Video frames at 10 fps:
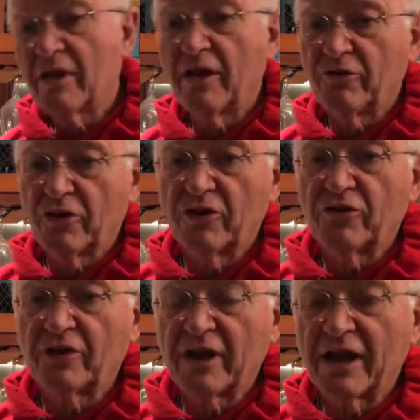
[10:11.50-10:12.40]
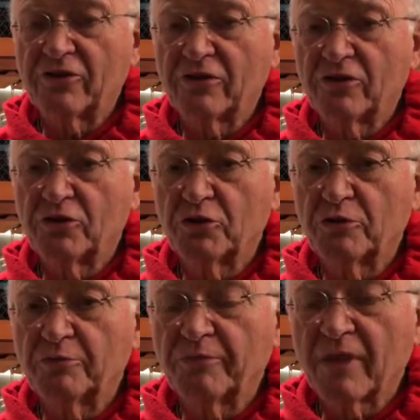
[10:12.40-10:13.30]
There is the acid
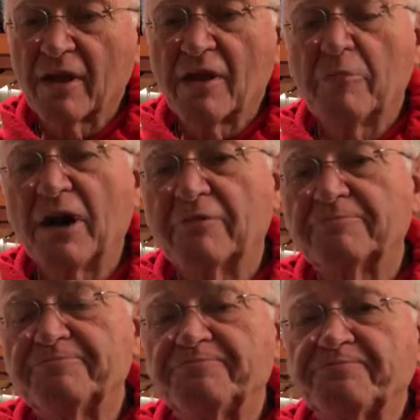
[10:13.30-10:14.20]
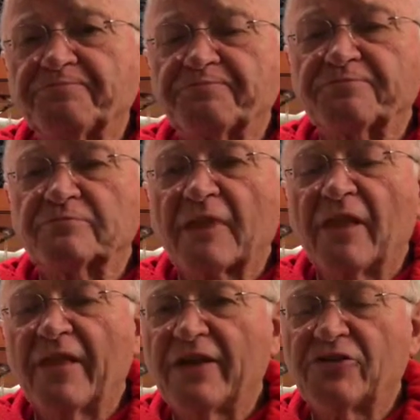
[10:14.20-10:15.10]
too. But
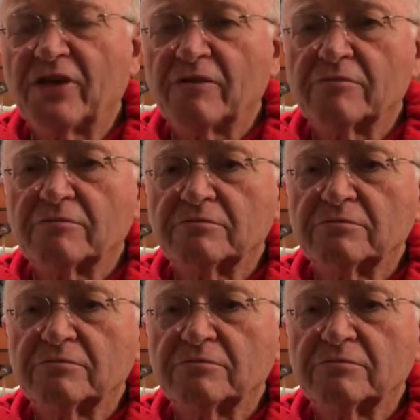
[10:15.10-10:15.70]
that's it.